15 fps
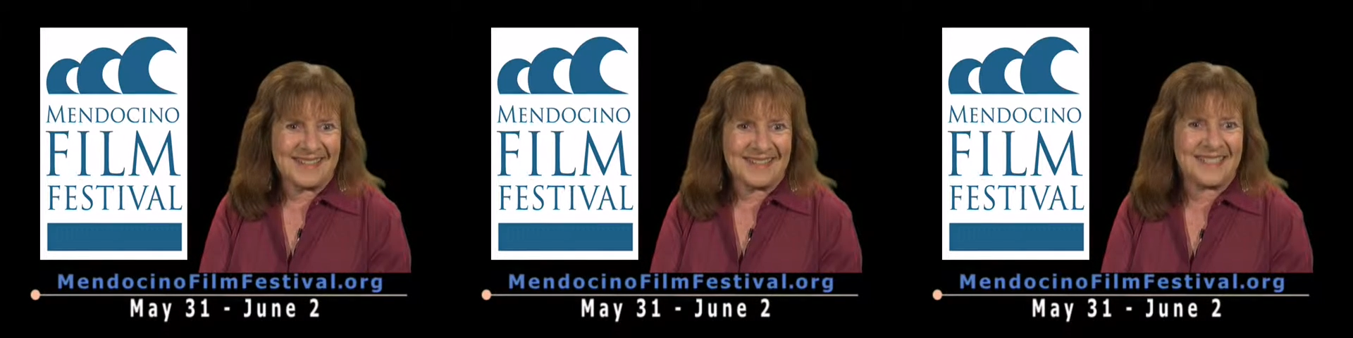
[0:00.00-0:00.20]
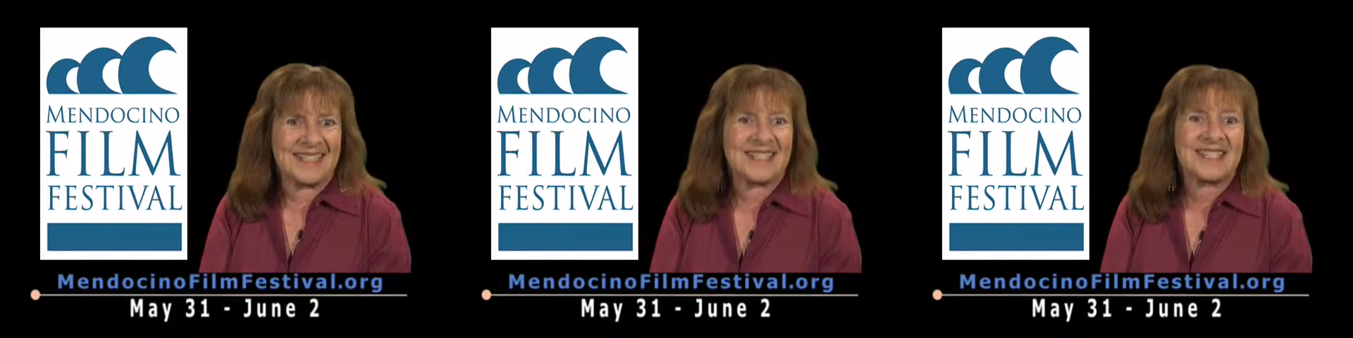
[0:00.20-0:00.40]

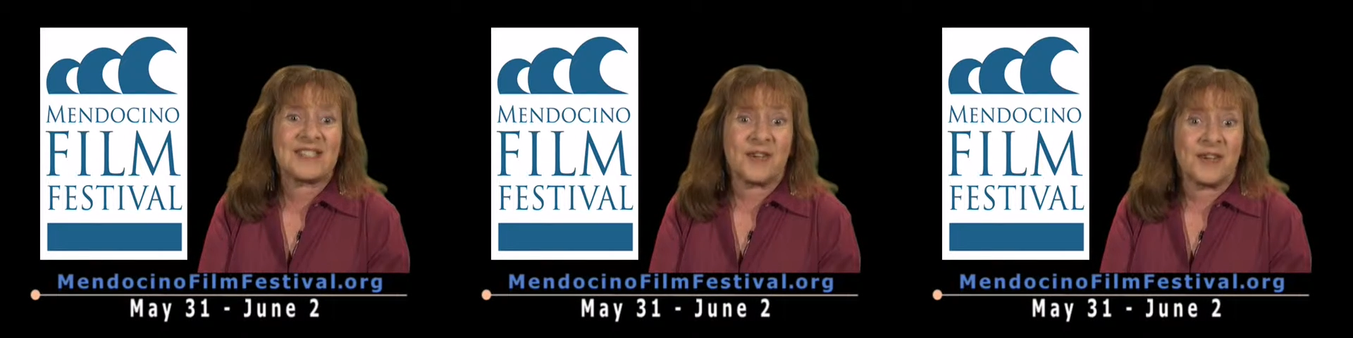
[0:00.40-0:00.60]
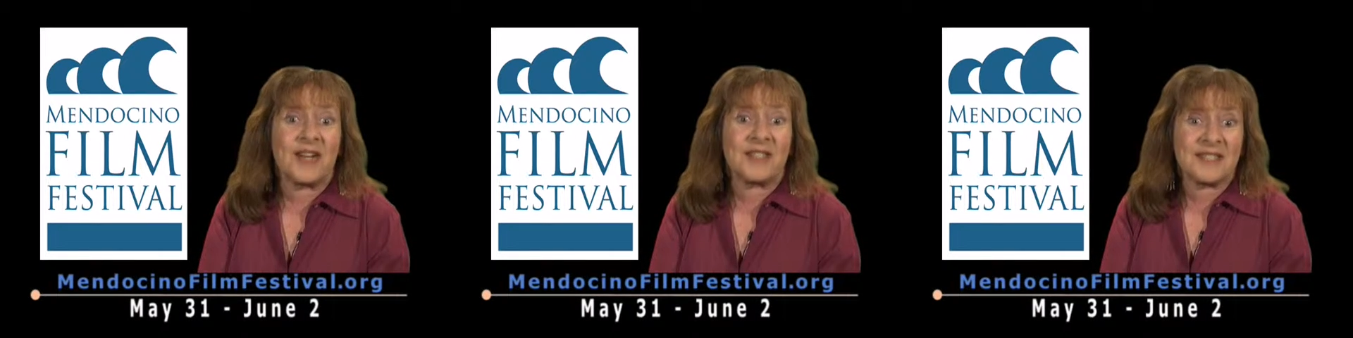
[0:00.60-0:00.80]
Tickets
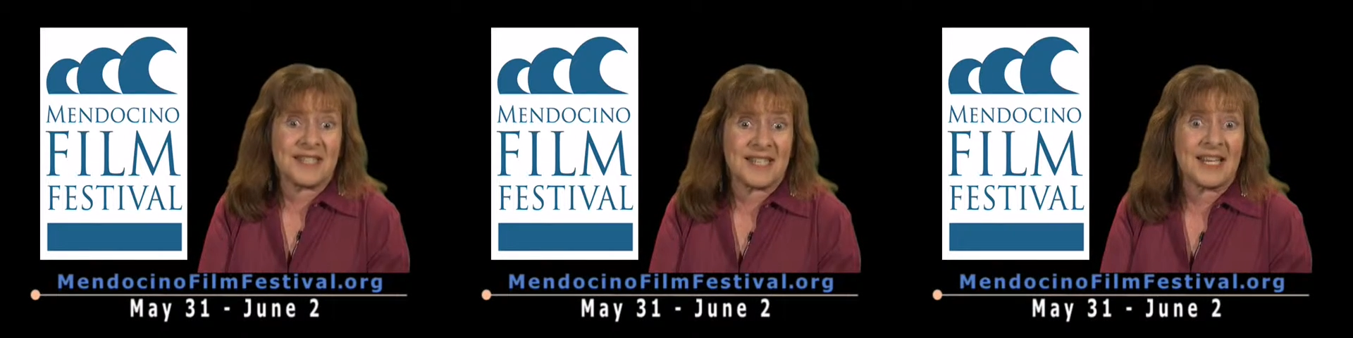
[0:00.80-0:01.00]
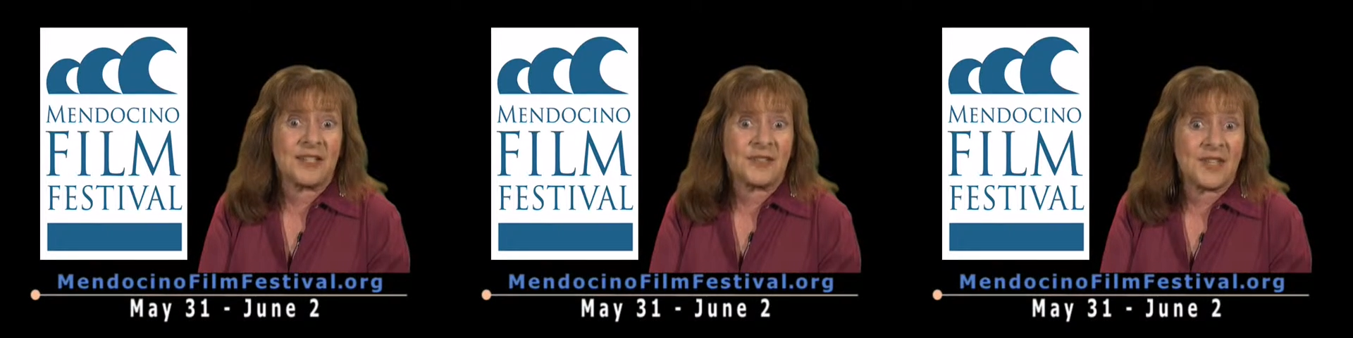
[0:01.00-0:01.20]
are on
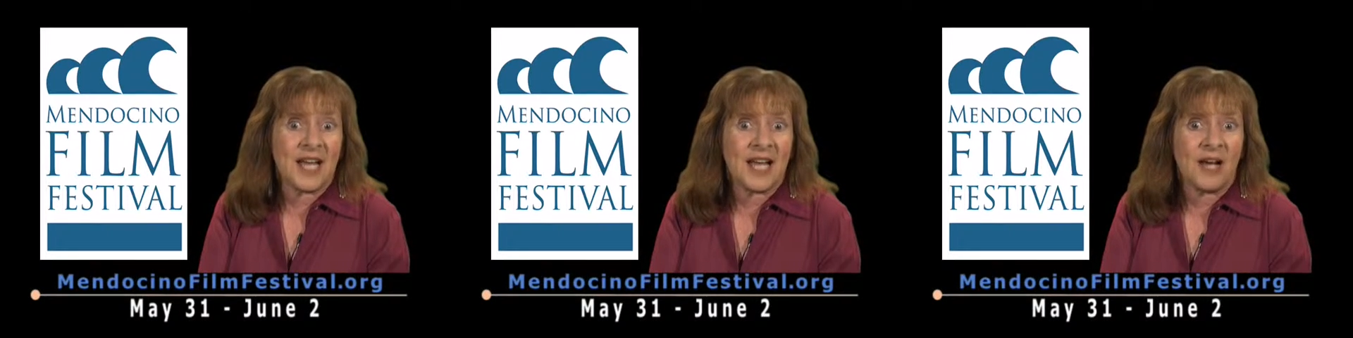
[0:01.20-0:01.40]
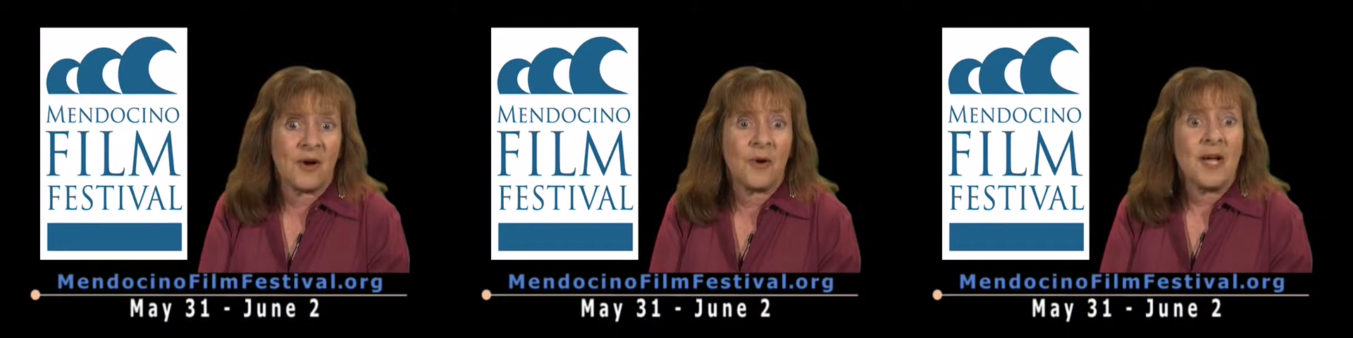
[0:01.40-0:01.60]
sale
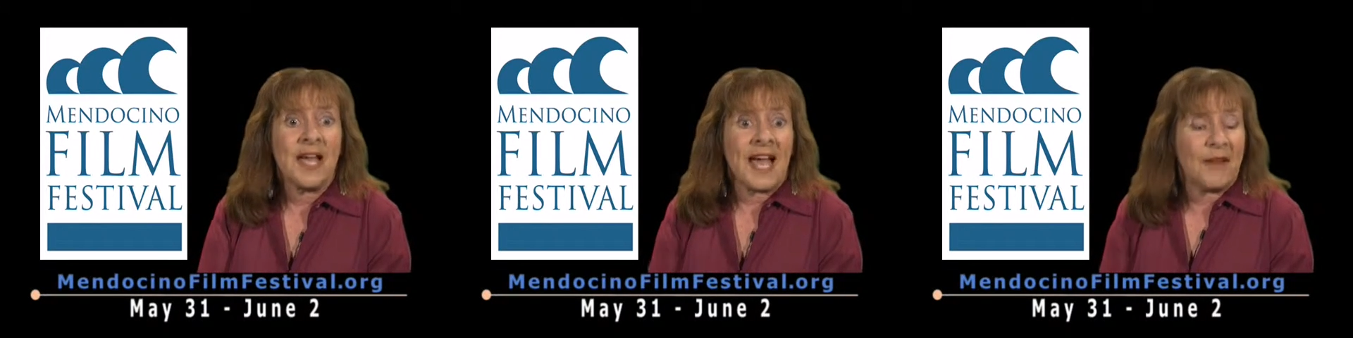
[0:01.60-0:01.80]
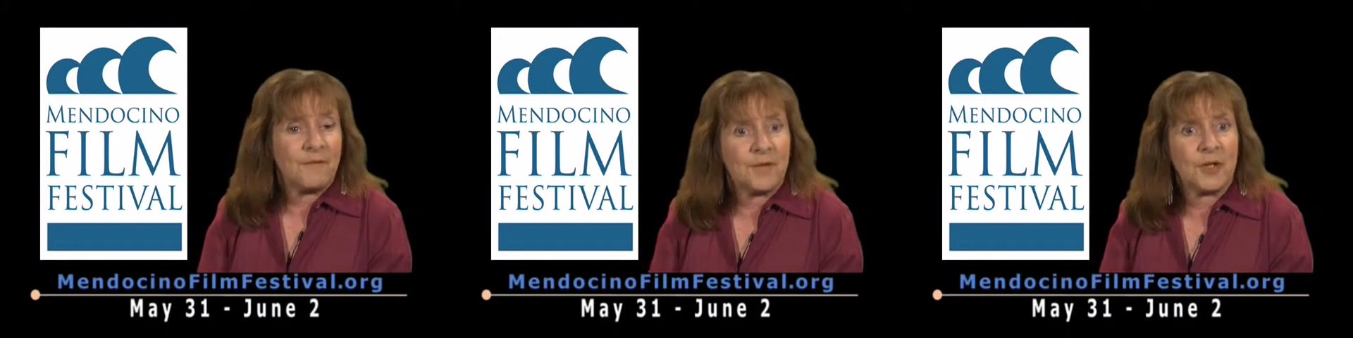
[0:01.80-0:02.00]
now
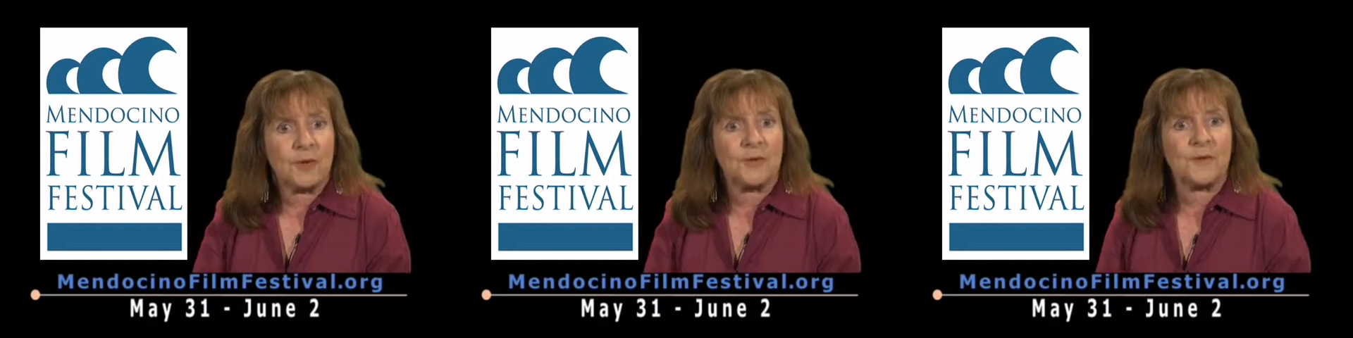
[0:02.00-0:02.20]
and view the